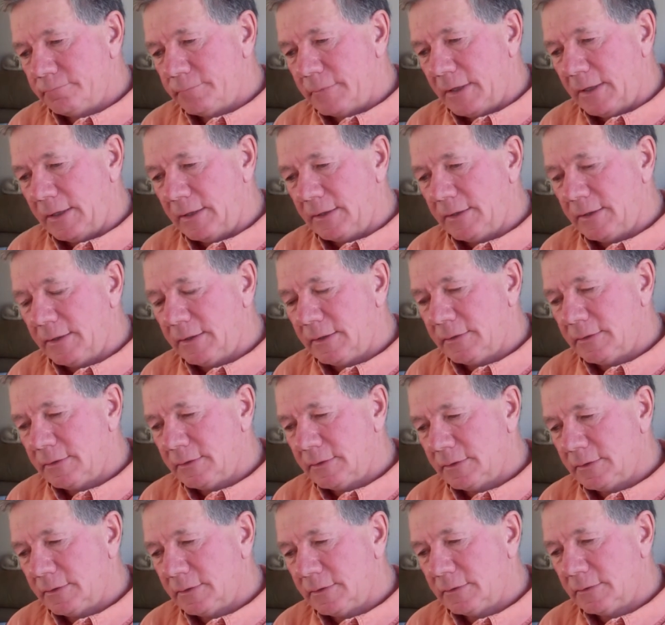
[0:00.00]
And then
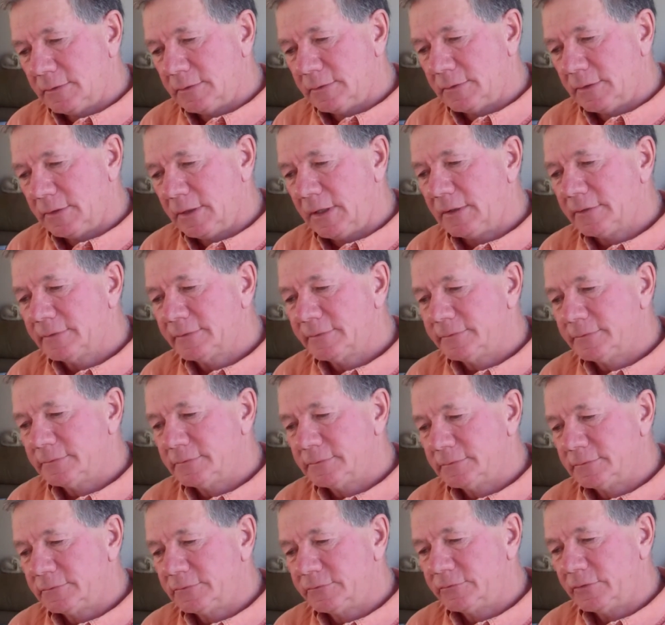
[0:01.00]
the
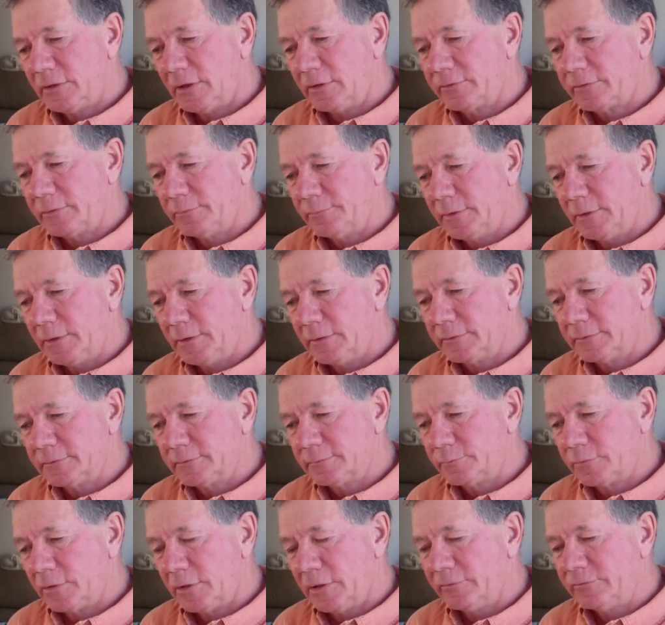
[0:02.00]
next shelter belt
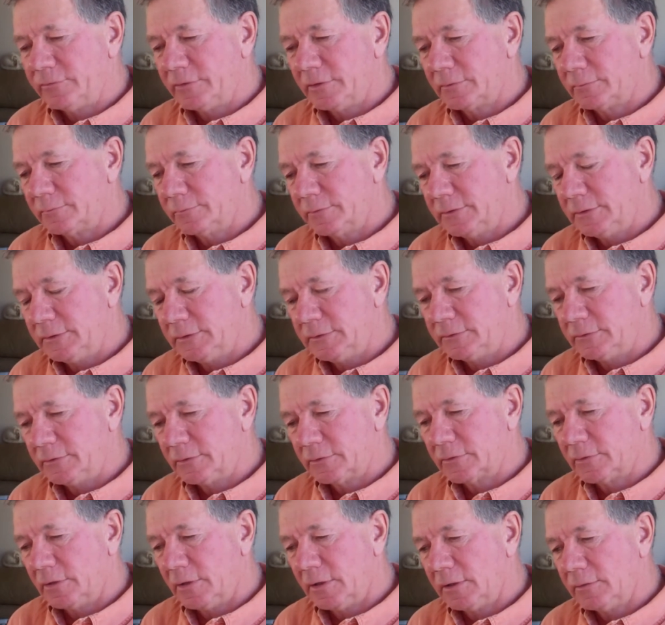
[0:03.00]
project we
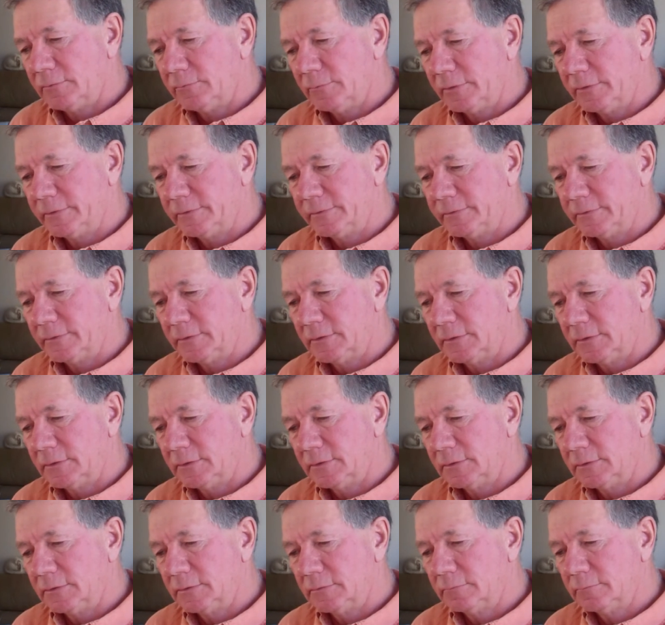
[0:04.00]
took on was
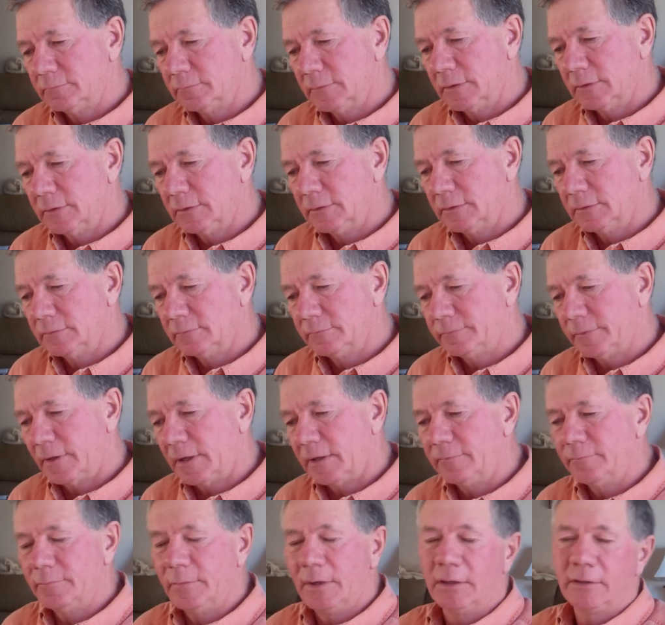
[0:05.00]

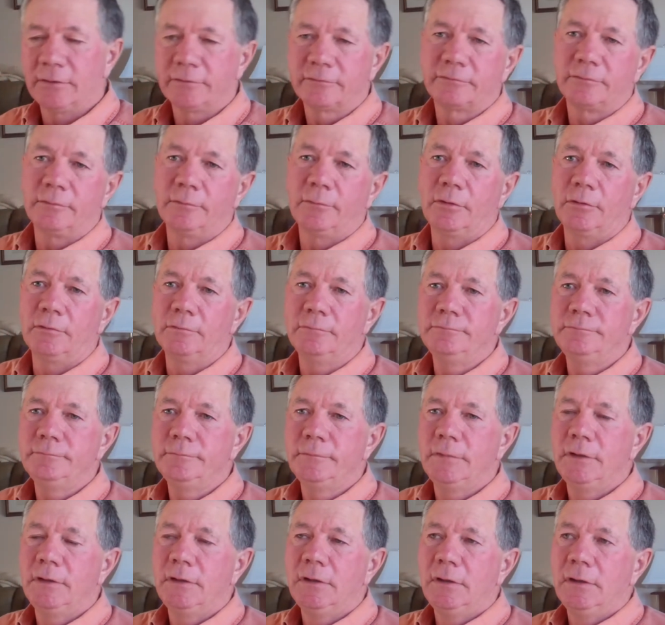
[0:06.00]
5 miles from home
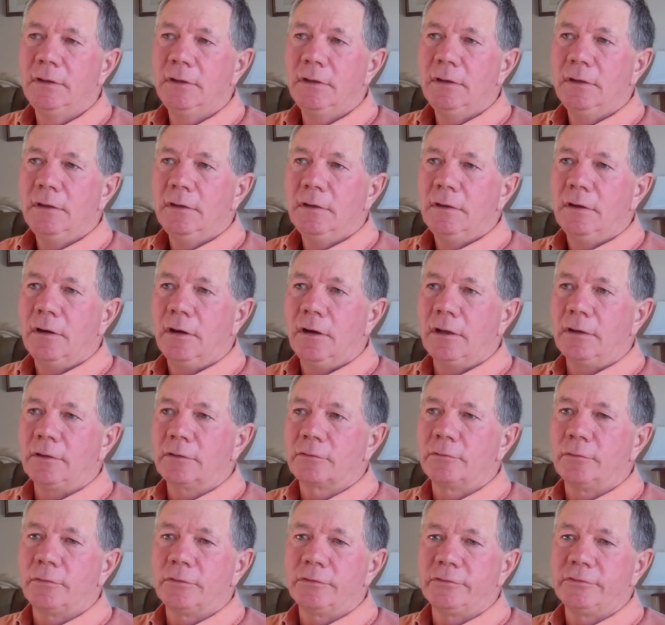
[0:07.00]
on a
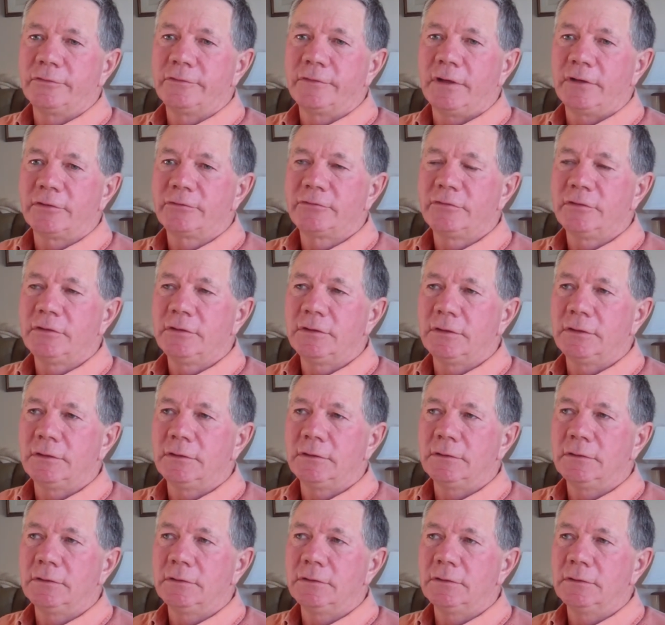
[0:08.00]
quarter section,
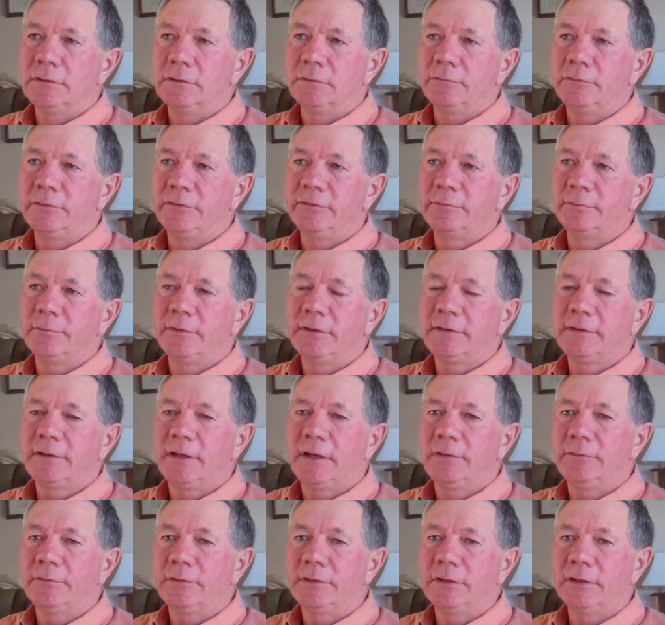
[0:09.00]
and we split
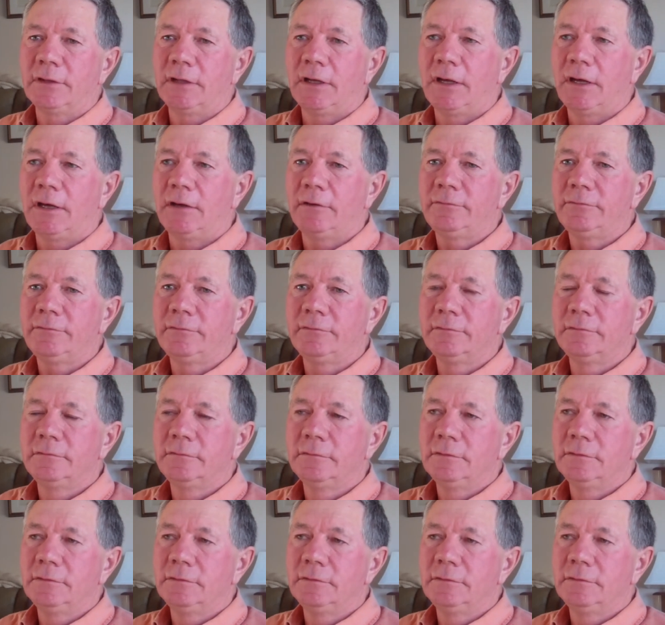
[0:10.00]
that one in half.